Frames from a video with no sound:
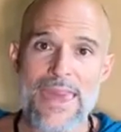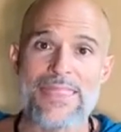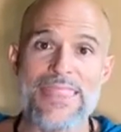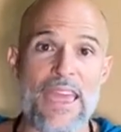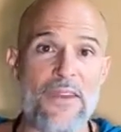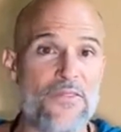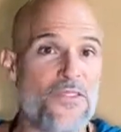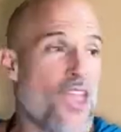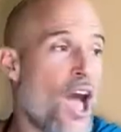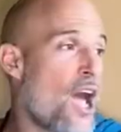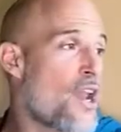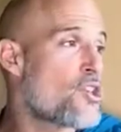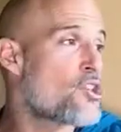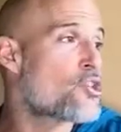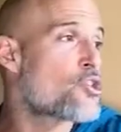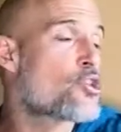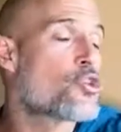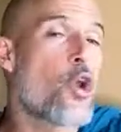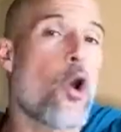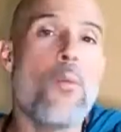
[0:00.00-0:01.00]
They've done
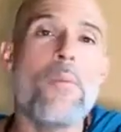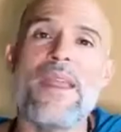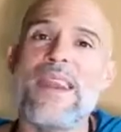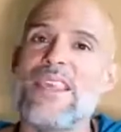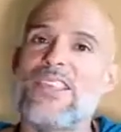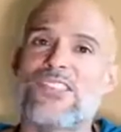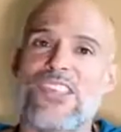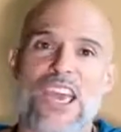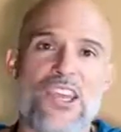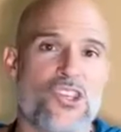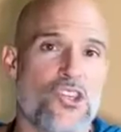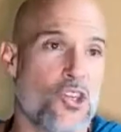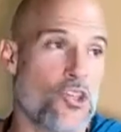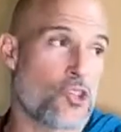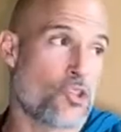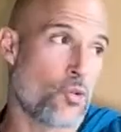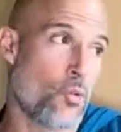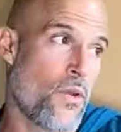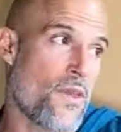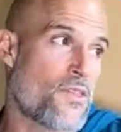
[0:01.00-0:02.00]
so many
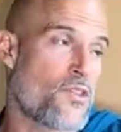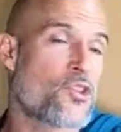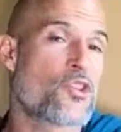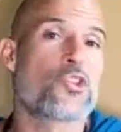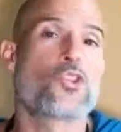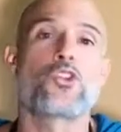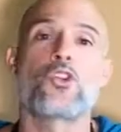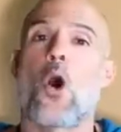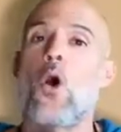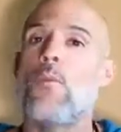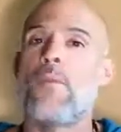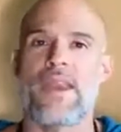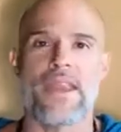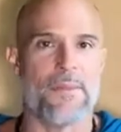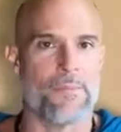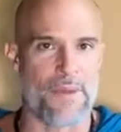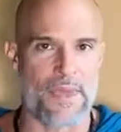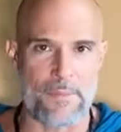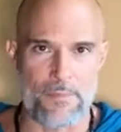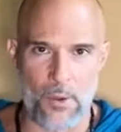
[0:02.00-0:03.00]
sessions with so
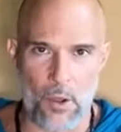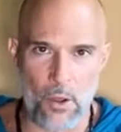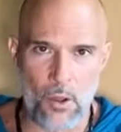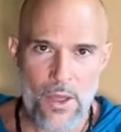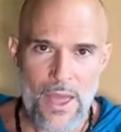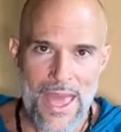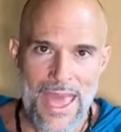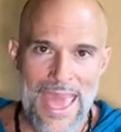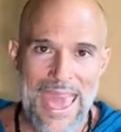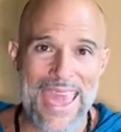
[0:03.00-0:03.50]
many people.